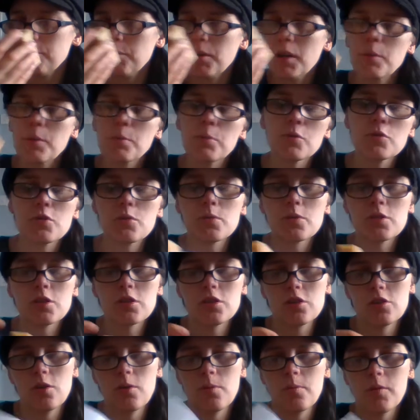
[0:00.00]
People do
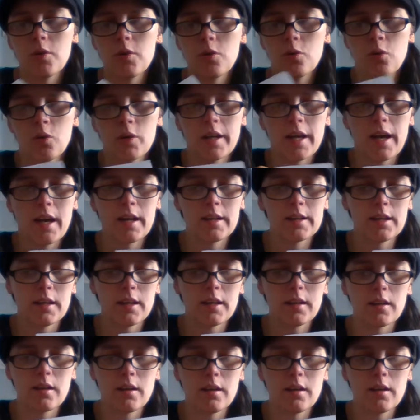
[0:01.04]
assume that organic